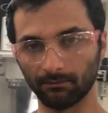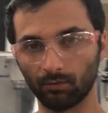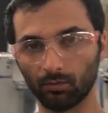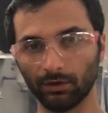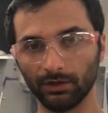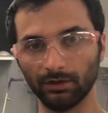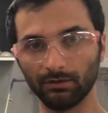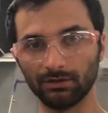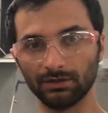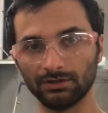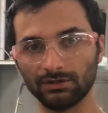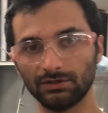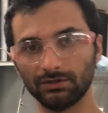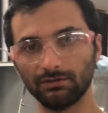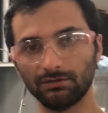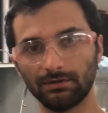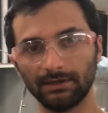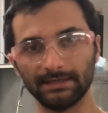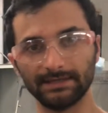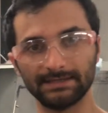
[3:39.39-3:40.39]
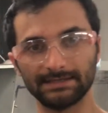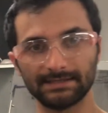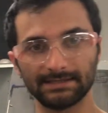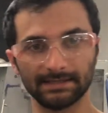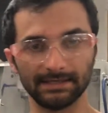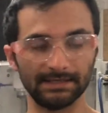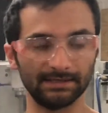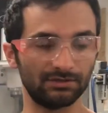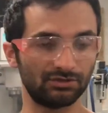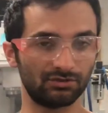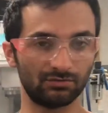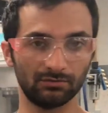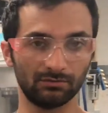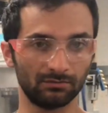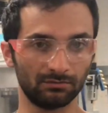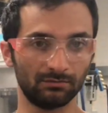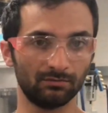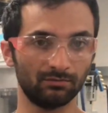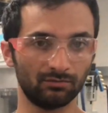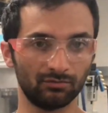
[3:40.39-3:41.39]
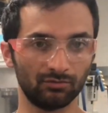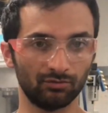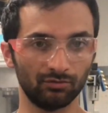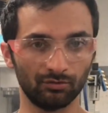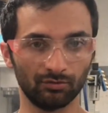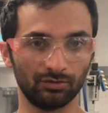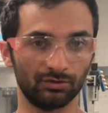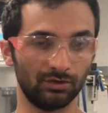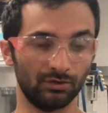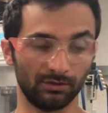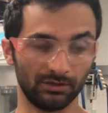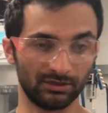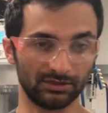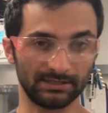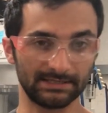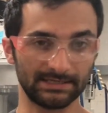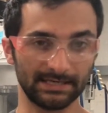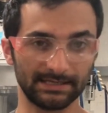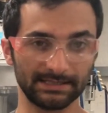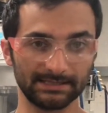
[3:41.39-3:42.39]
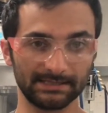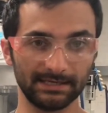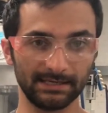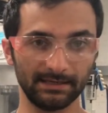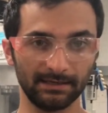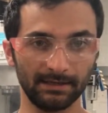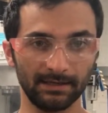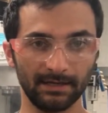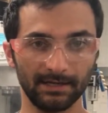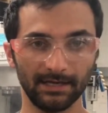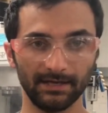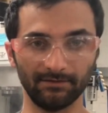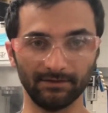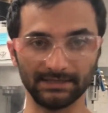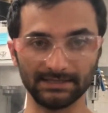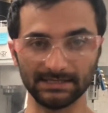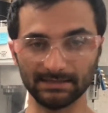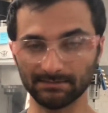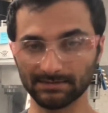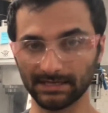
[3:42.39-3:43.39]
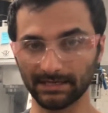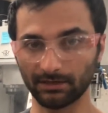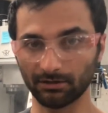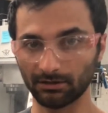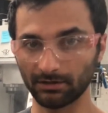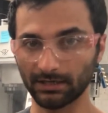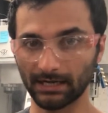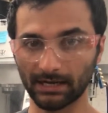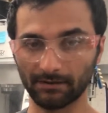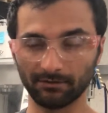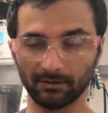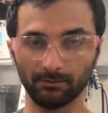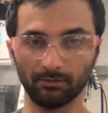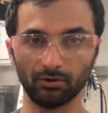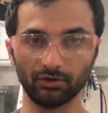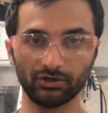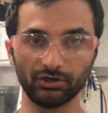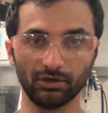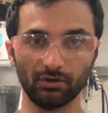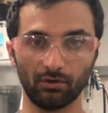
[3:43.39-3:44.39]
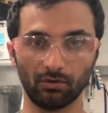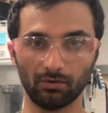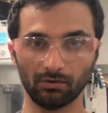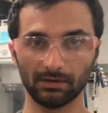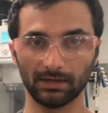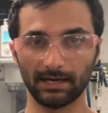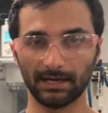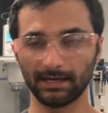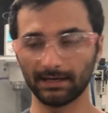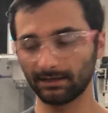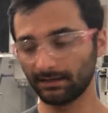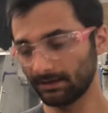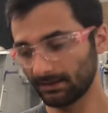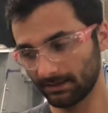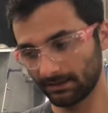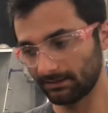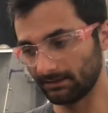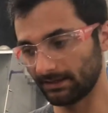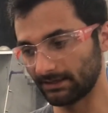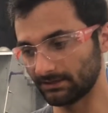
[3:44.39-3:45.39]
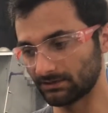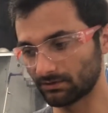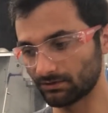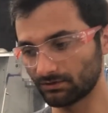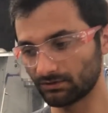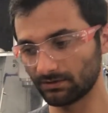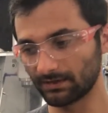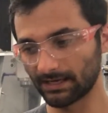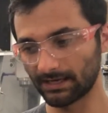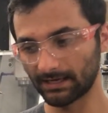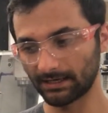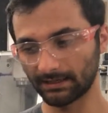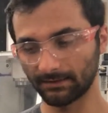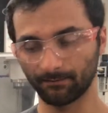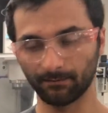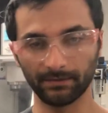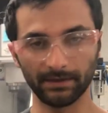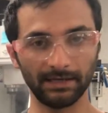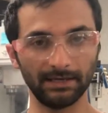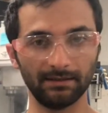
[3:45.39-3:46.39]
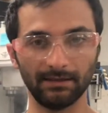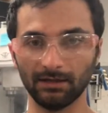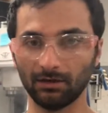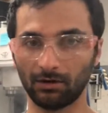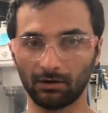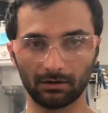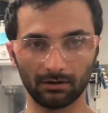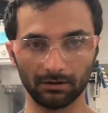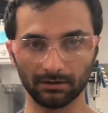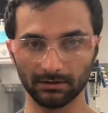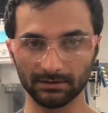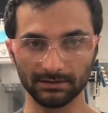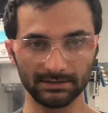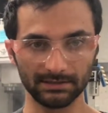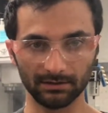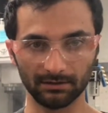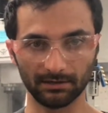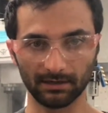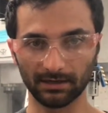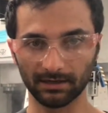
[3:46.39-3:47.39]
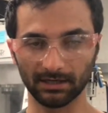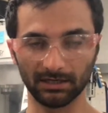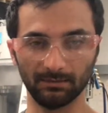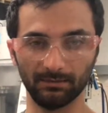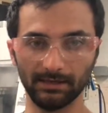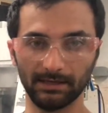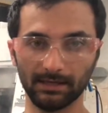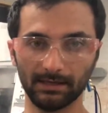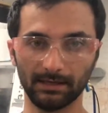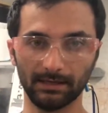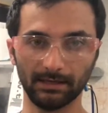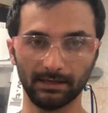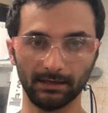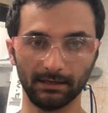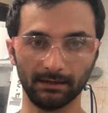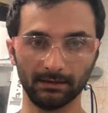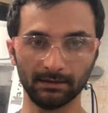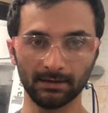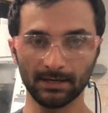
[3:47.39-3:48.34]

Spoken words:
What you can do is you can just test it. If it seems like you're going to have to be pushing a whole lot, then don't do that. Anything hardened, you're not going to be cutting.